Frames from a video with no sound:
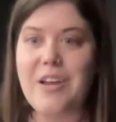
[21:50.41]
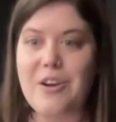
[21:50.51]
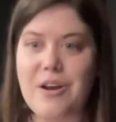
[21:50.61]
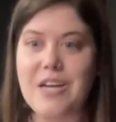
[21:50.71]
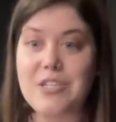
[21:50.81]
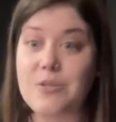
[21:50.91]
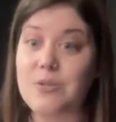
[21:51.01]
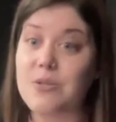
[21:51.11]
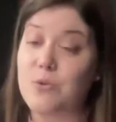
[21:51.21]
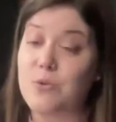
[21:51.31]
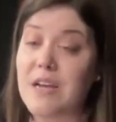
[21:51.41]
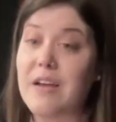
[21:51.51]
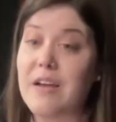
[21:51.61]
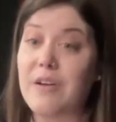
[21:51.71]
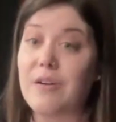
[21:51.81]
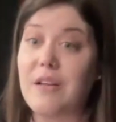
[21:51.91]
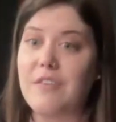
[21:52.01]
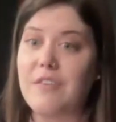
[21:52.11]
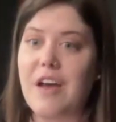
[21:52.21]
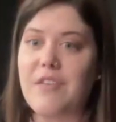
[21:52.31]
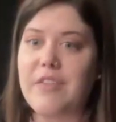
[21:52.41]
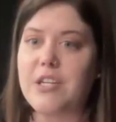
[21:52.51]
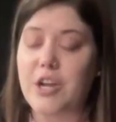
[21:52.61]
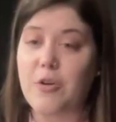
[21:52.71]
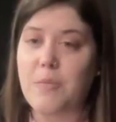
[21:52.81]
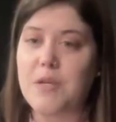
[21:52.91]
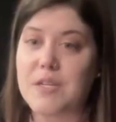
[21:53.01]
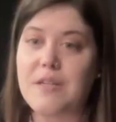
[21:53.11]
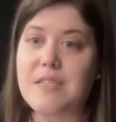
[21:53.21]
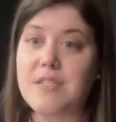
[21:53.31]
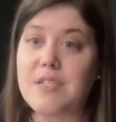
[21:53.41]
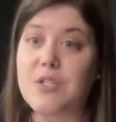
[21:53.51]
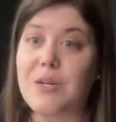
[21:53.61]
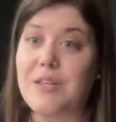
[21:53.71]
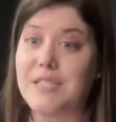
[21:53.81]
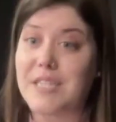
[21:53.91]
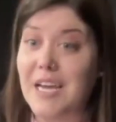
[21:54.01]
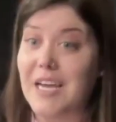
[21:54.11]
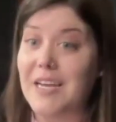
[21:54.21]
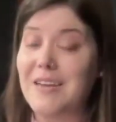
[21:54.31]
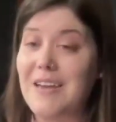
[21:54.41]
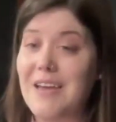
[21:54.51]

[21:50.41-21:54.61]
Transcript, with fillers: international school style of having the general music classes during the day